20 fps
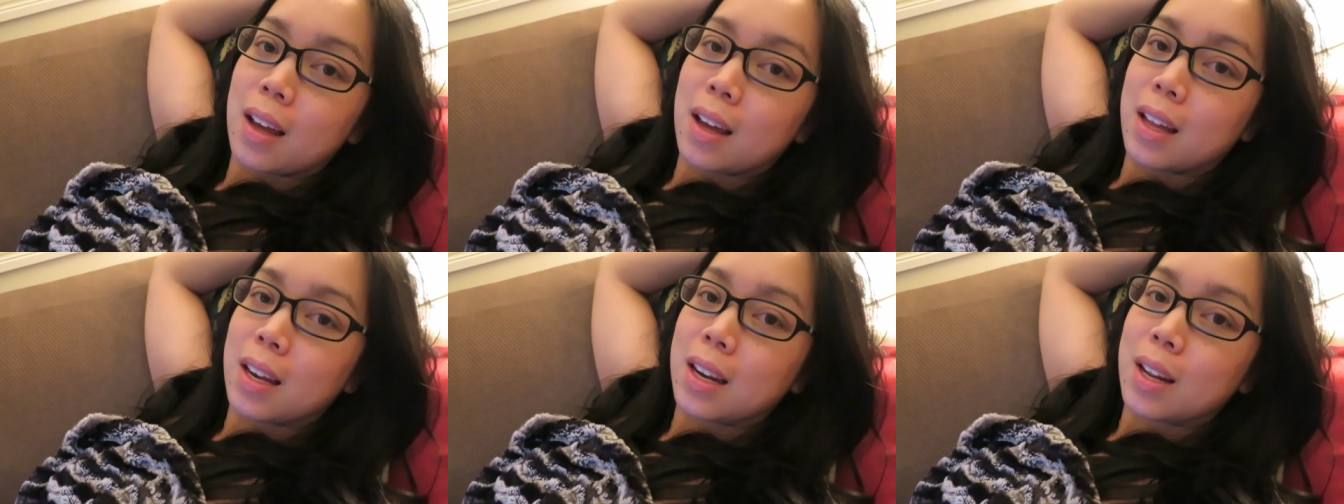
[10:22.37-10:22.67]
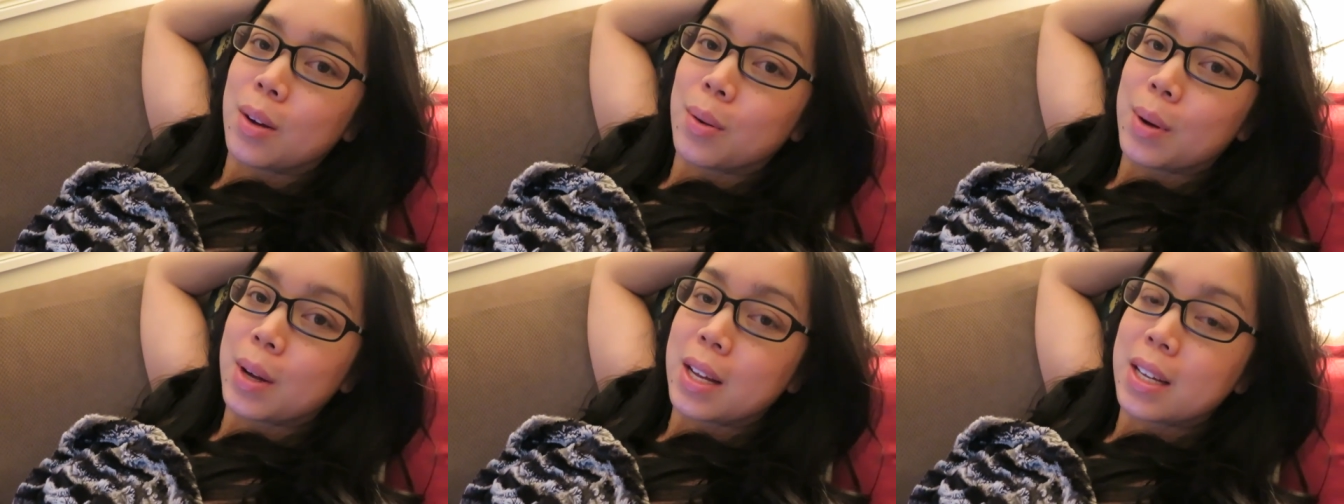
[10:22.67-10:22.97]

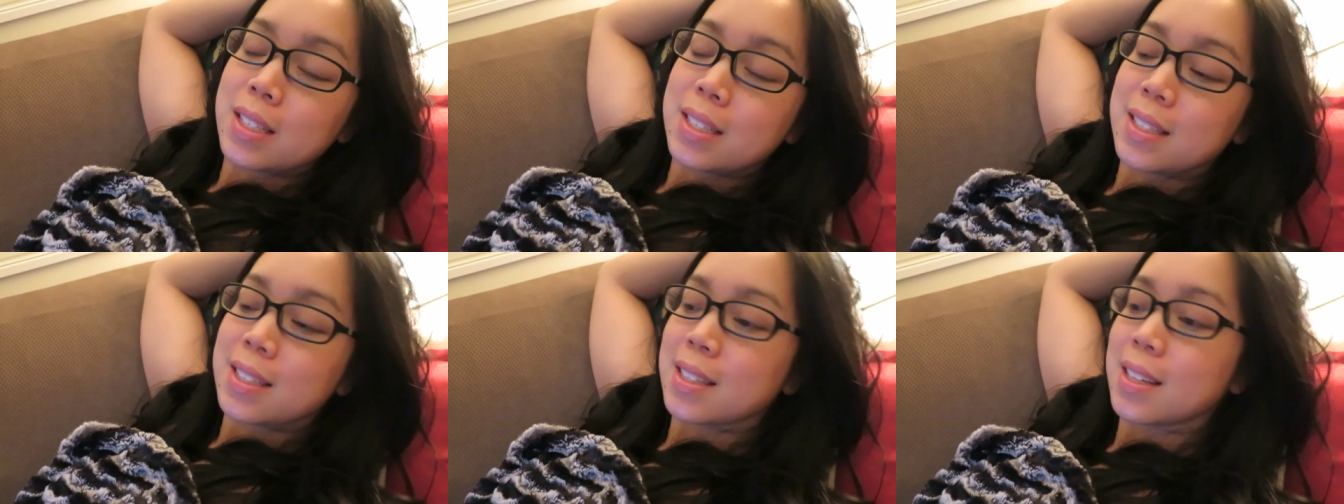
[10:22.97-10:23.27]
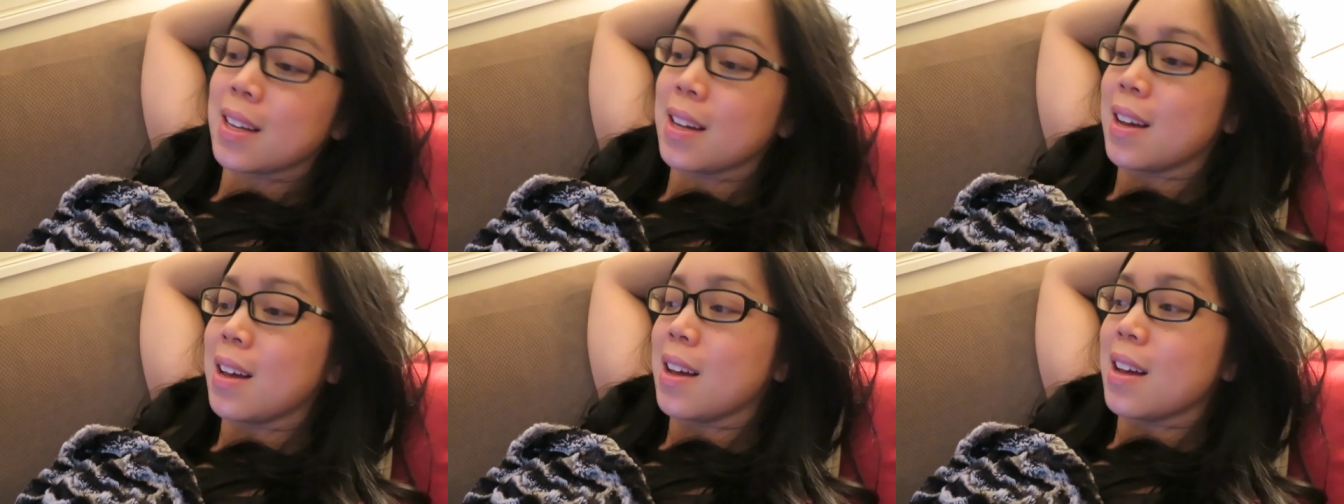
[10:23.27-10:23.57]
Anyways,
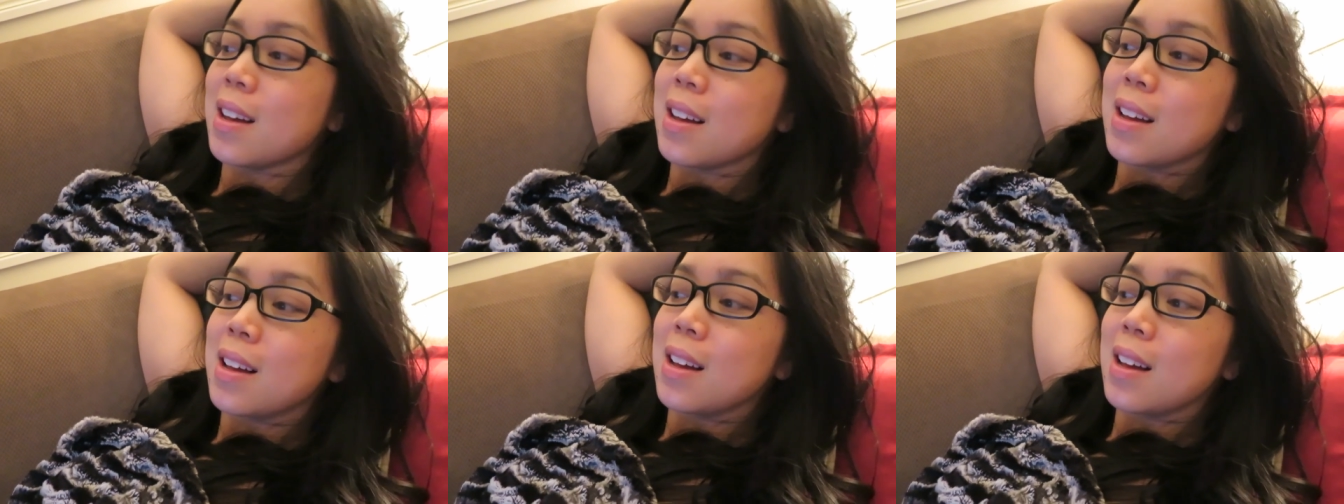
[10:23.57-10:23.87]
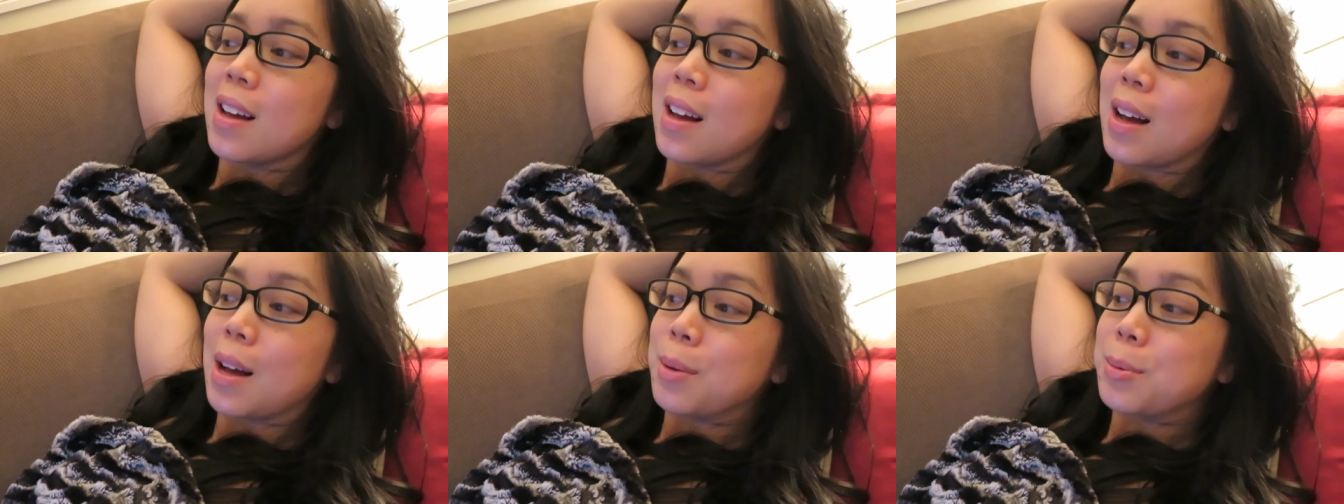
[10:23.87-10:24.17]

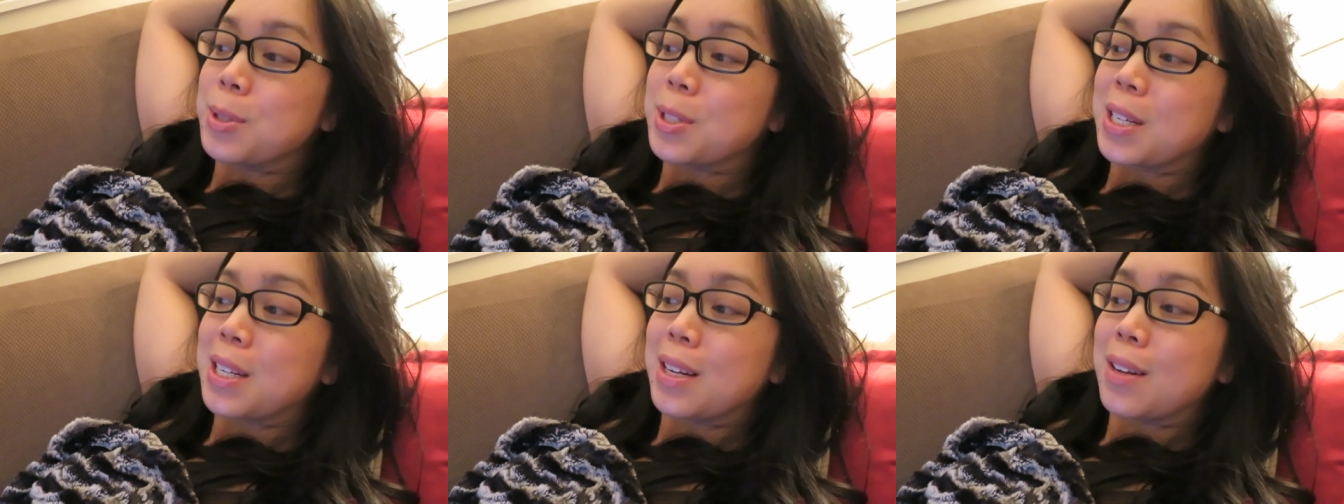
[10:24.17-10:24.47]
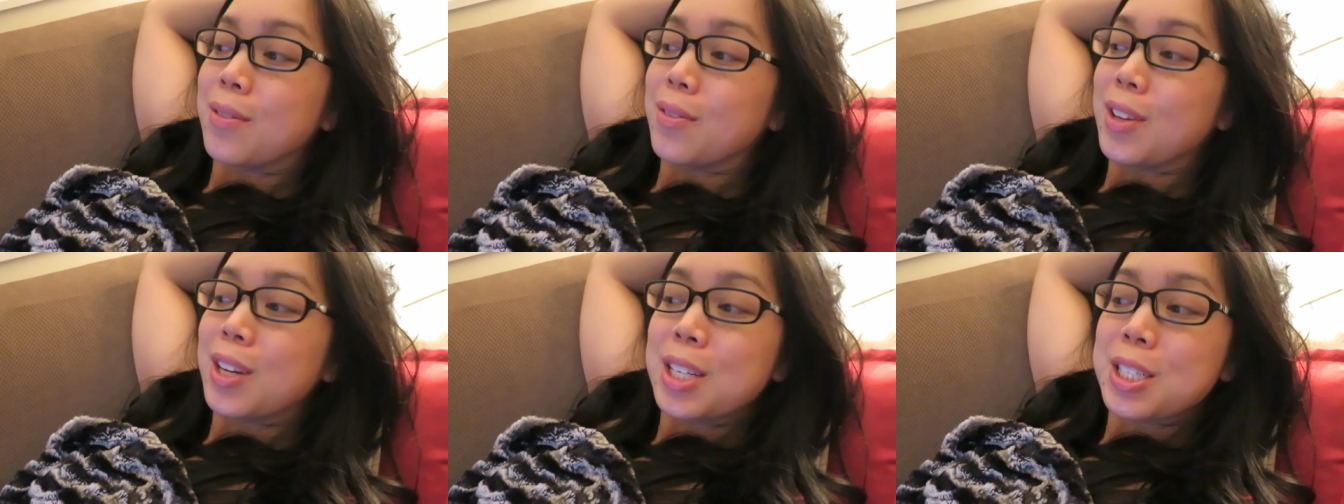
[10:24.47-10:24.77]
I'm just gonna
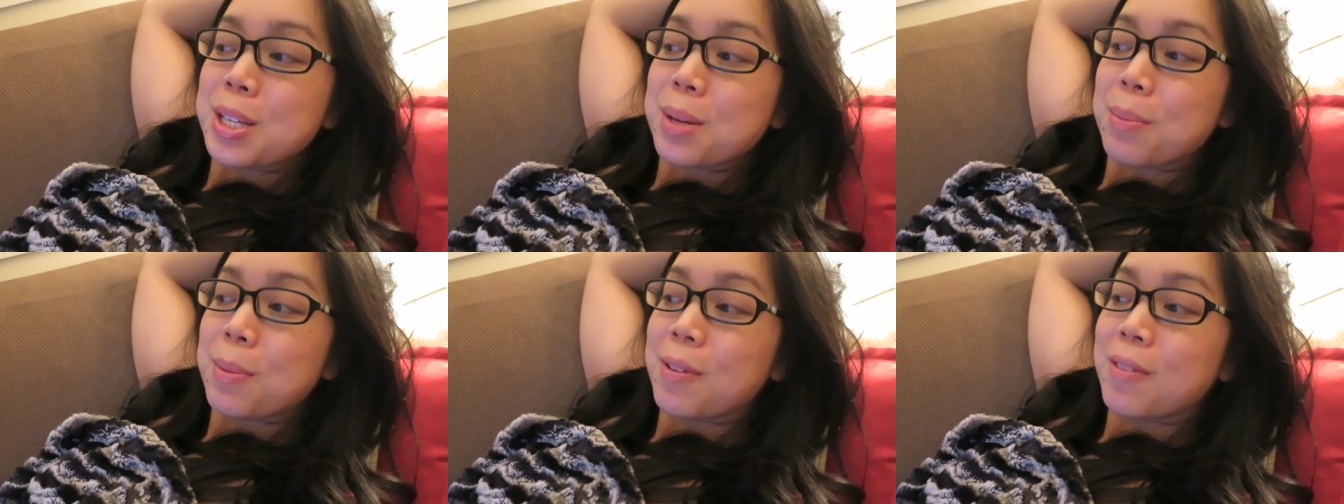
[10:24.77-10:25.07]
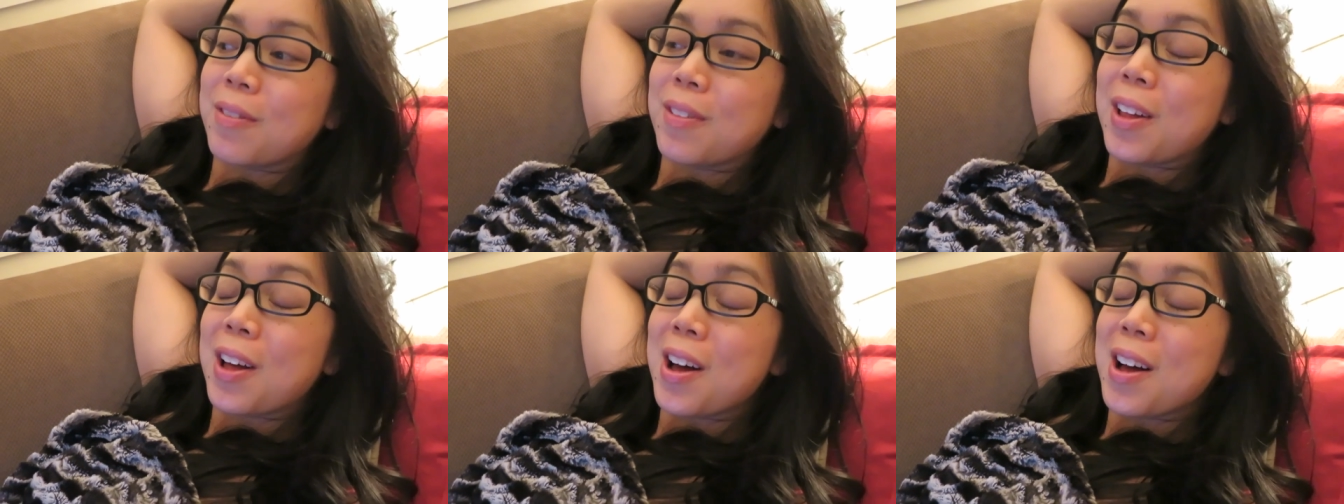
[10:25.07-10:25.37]
finish up the
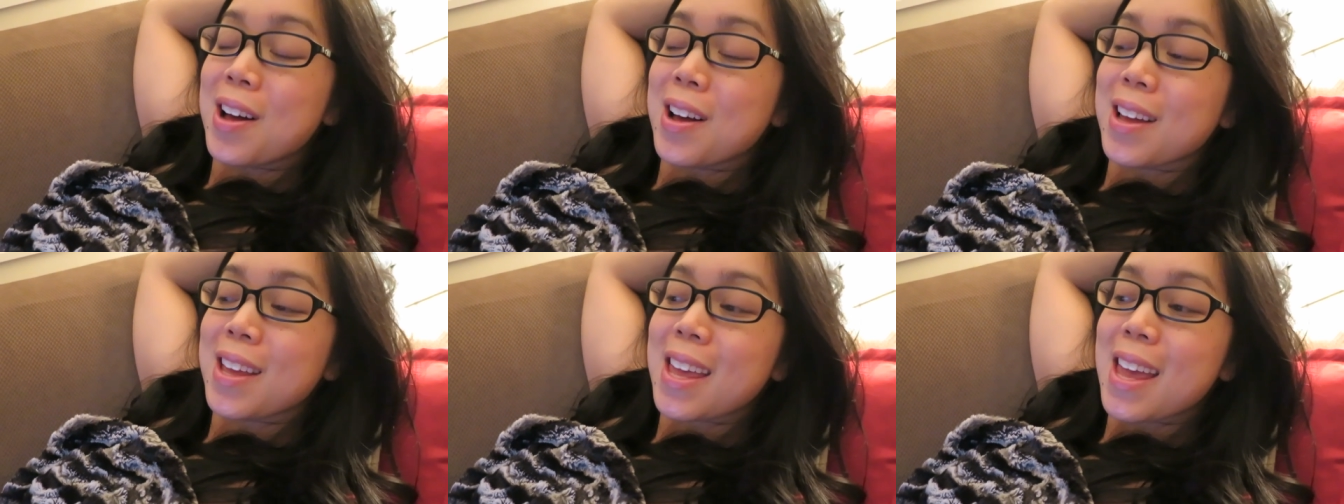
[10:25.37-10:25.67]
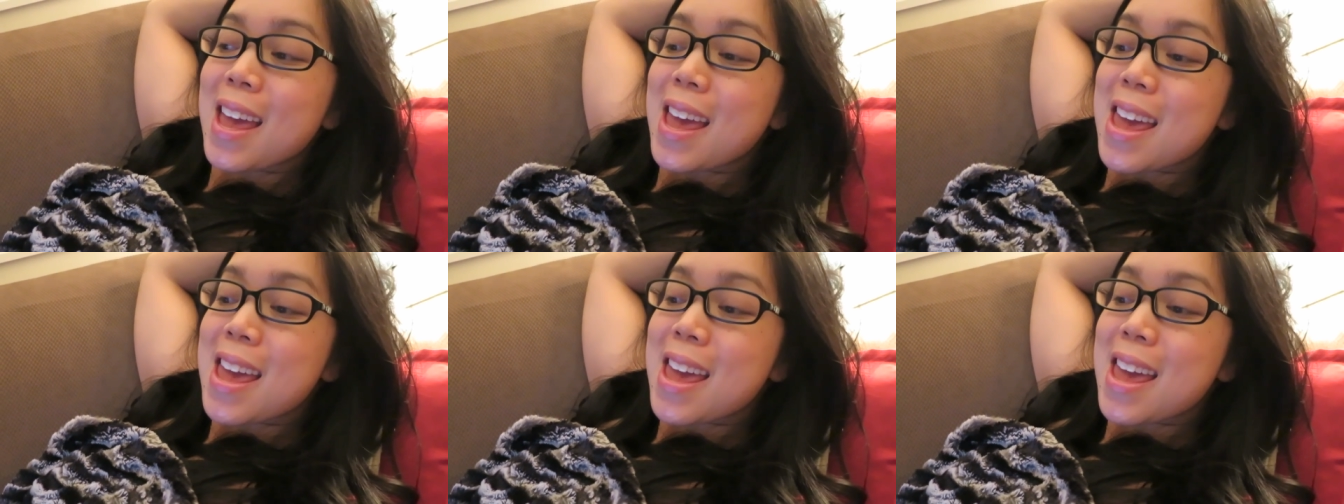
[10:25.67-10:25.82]
vlog